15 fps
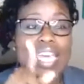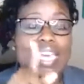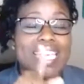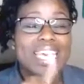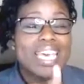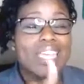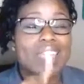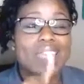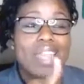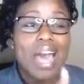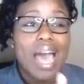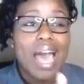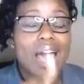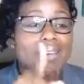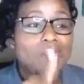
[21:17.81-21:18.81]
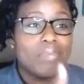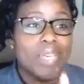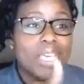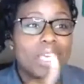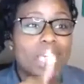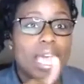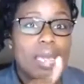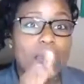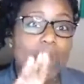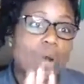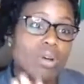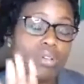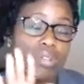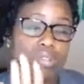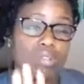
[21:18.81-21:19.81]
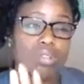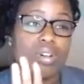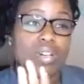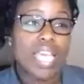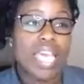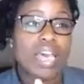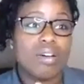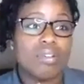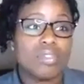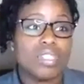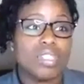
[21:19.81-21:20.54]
It cannot be a personal account.